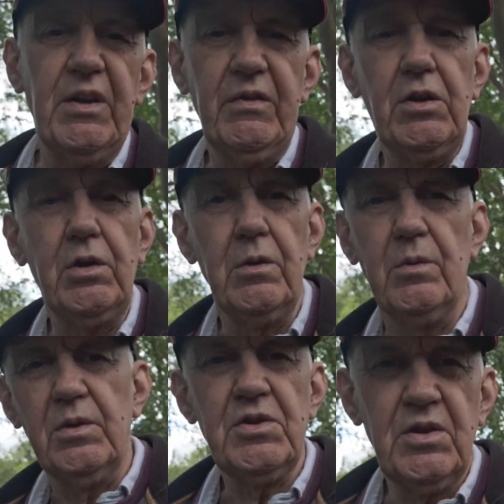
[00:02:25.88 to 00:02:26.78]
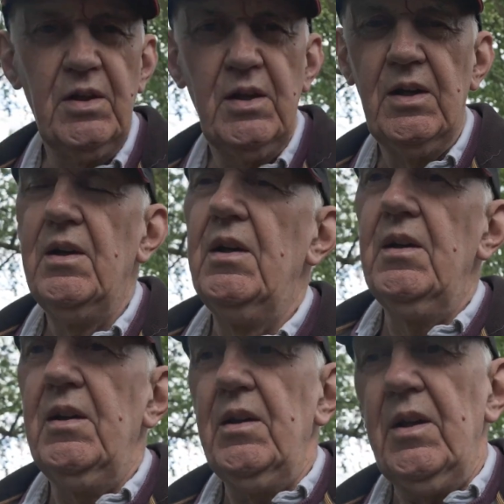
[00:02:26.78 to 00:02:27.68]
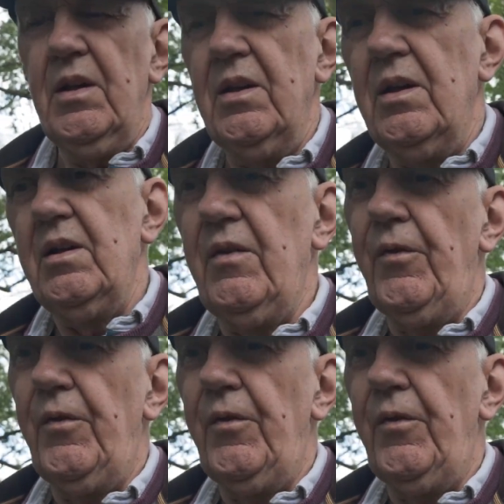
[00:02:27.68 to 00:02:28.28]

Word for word: A V Q it was, Uh,